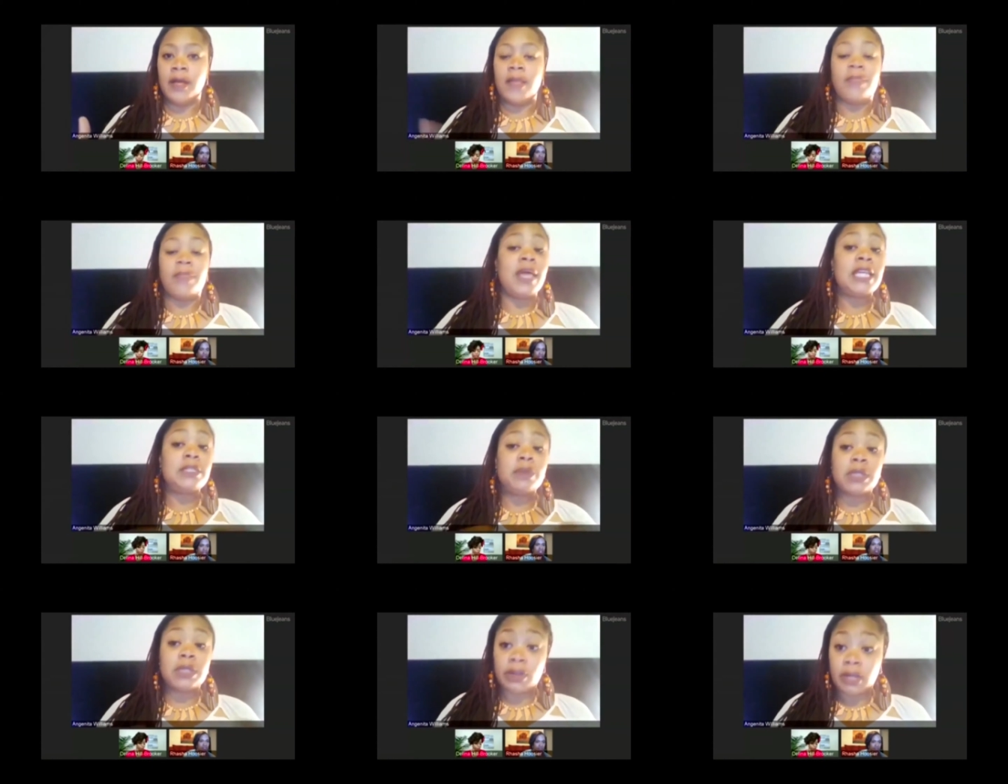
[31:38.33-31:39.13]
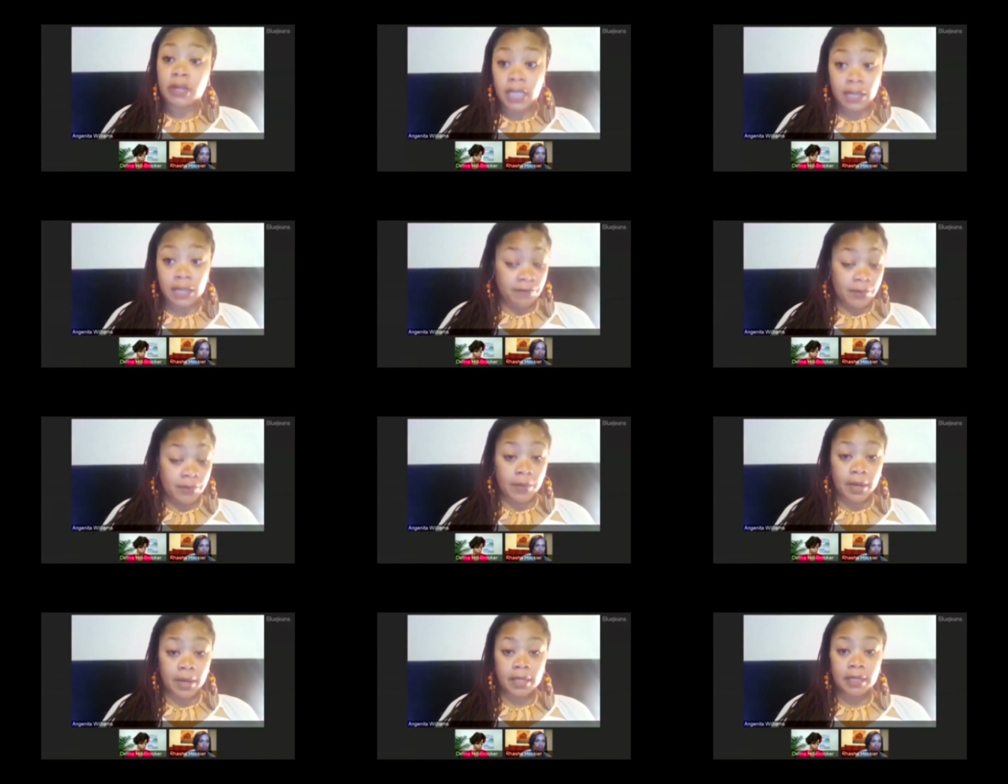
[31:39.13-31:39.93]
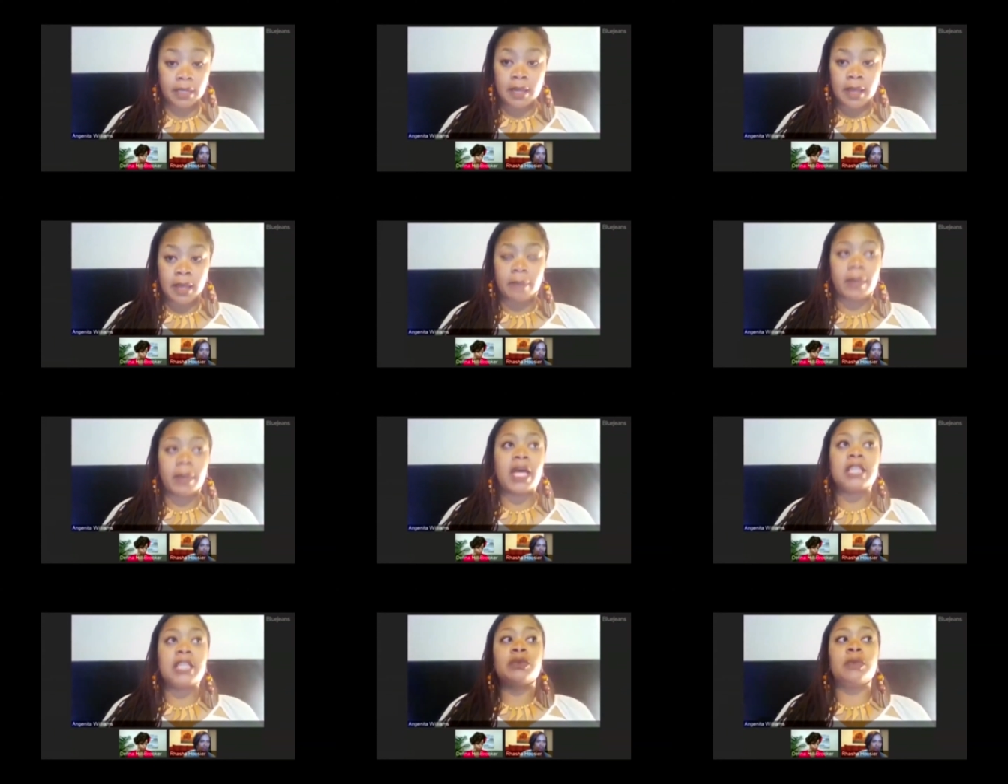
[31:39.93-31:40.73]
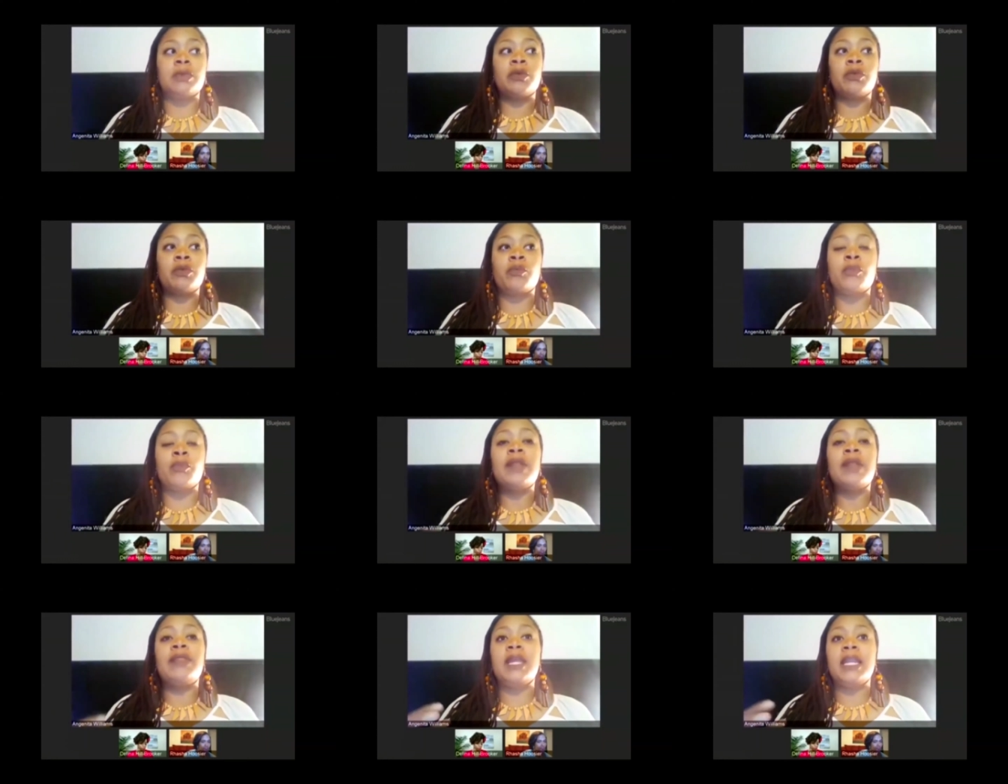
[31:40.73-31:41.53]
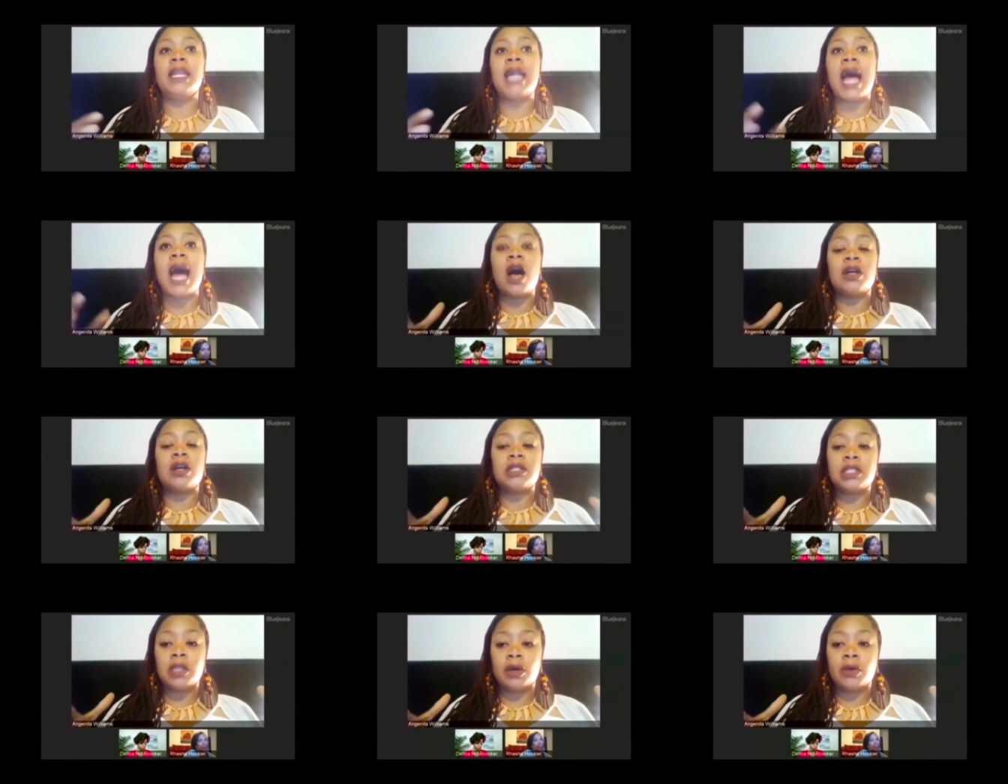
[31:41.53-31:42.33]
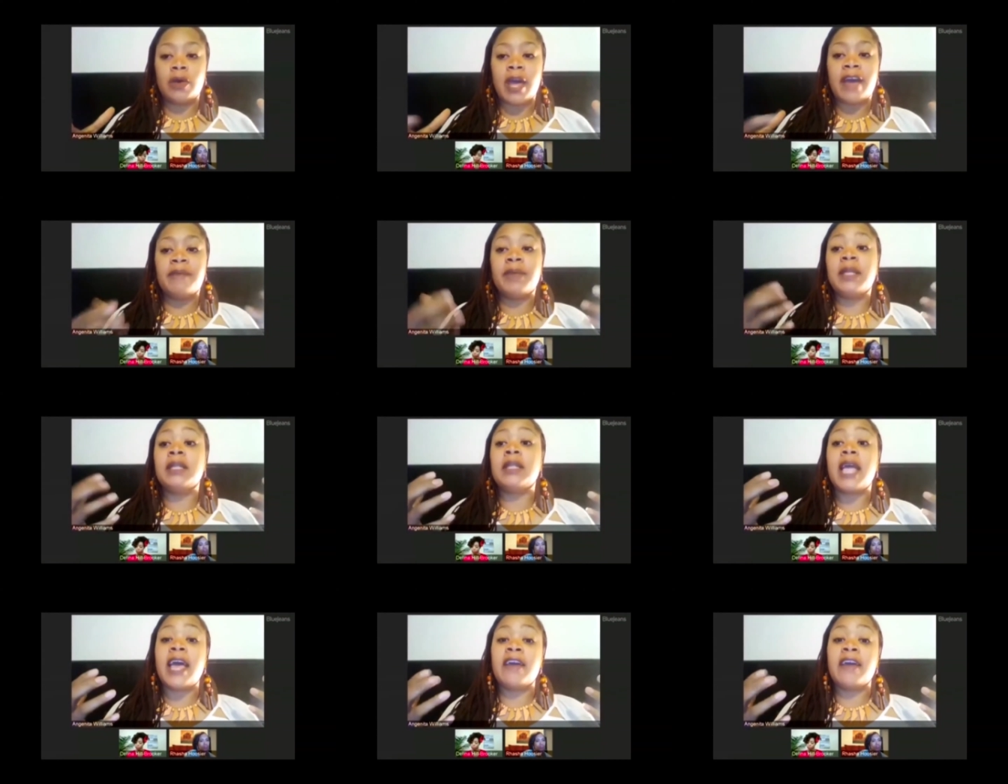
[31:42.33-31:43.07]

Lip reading: That's what they're looking for. Because one thing that I also have been